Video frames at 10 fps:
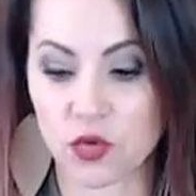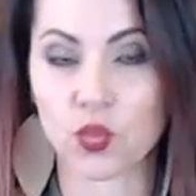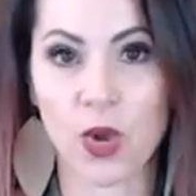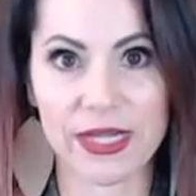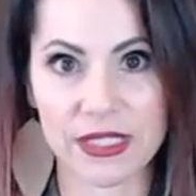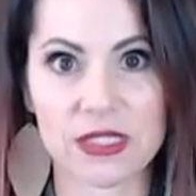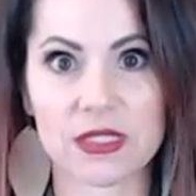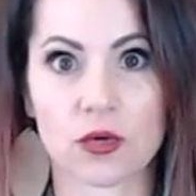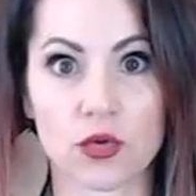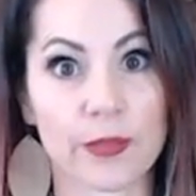riced
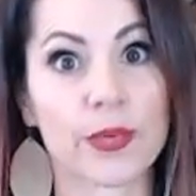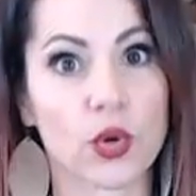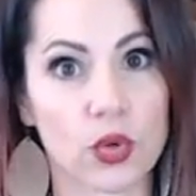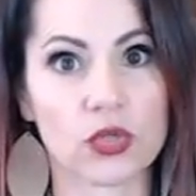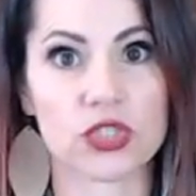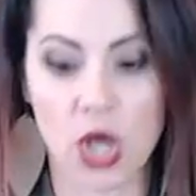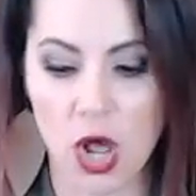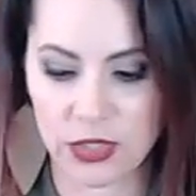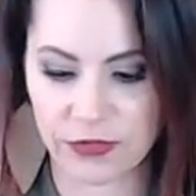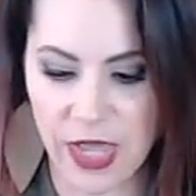or the pearled
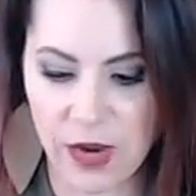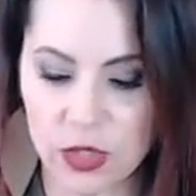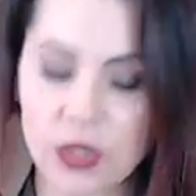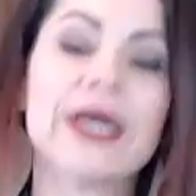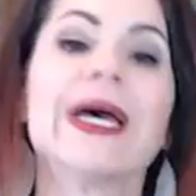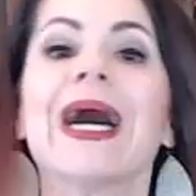cauliflower.